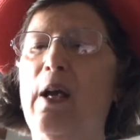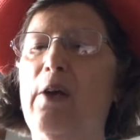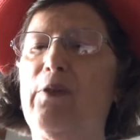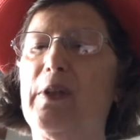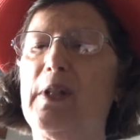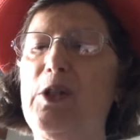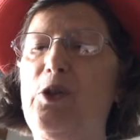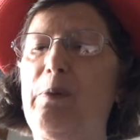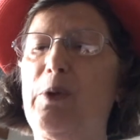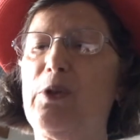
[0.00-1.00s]
for
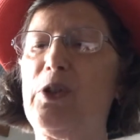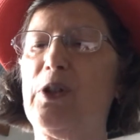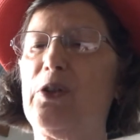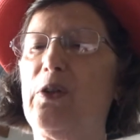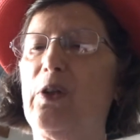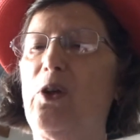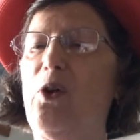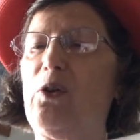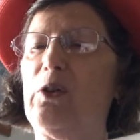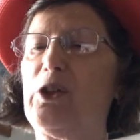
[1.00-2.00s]
distribution to the
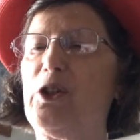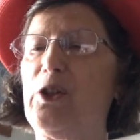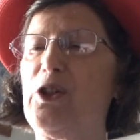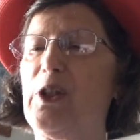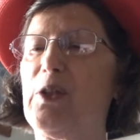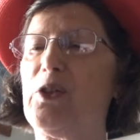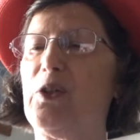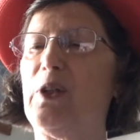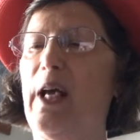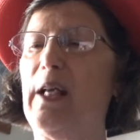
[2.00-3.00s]
local Churches
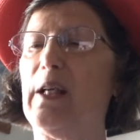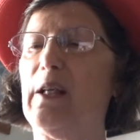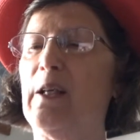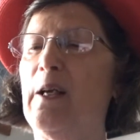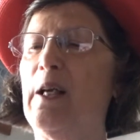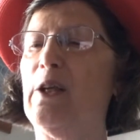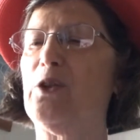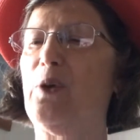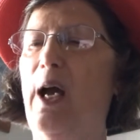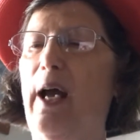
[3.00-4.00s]
United
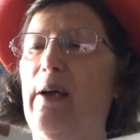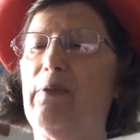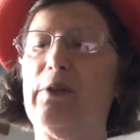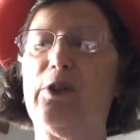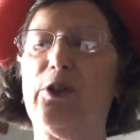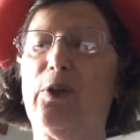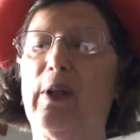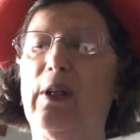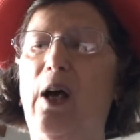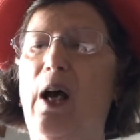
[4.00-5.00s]
drive during
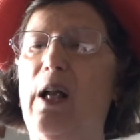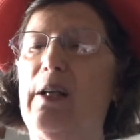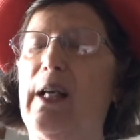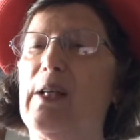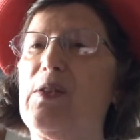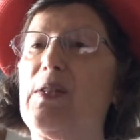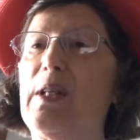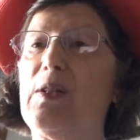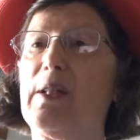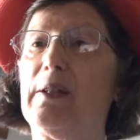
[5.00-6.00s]
the holiday
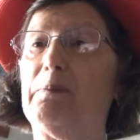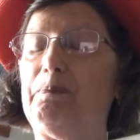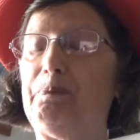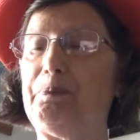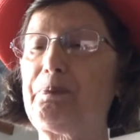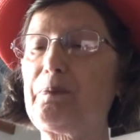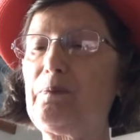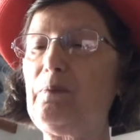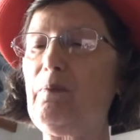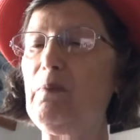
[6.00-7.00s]
season.
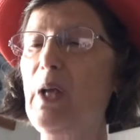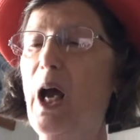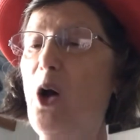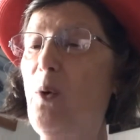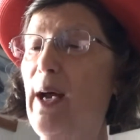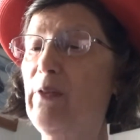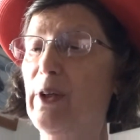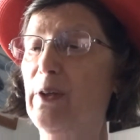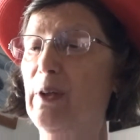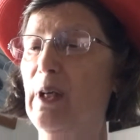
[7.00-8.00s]

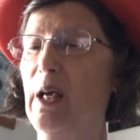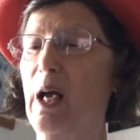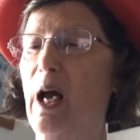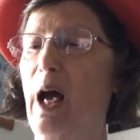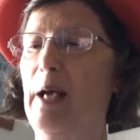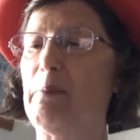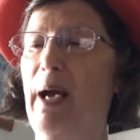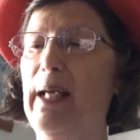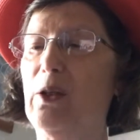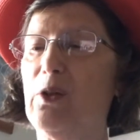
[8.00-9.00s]
However, I
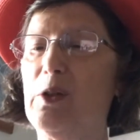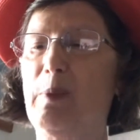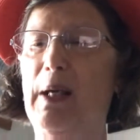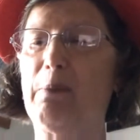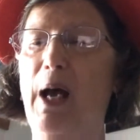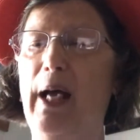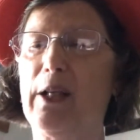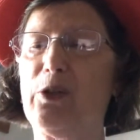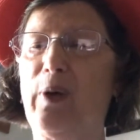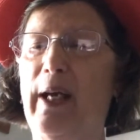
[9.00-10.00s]
might lose my mind
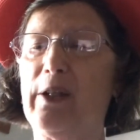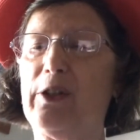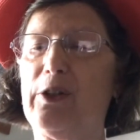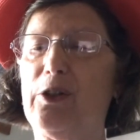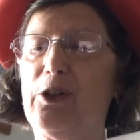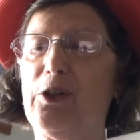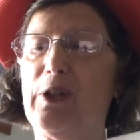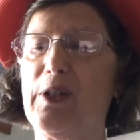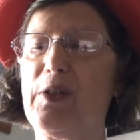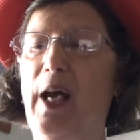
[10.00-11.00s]
trying to
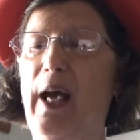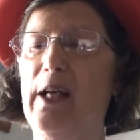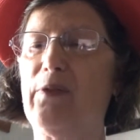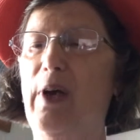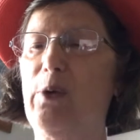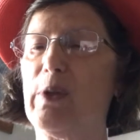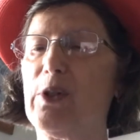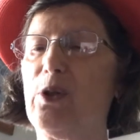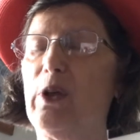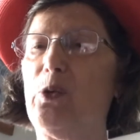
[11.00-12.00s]
decide if I was
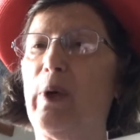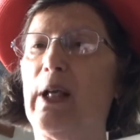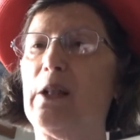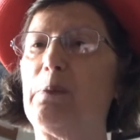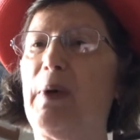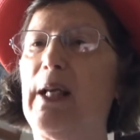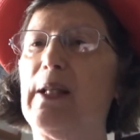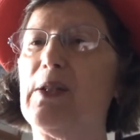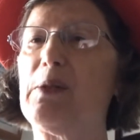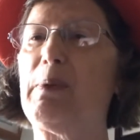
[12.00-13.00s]
hoodwinked by
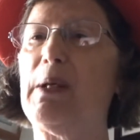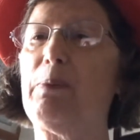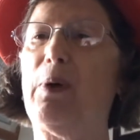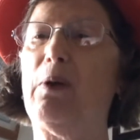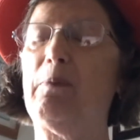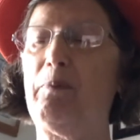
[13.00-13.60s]
these people.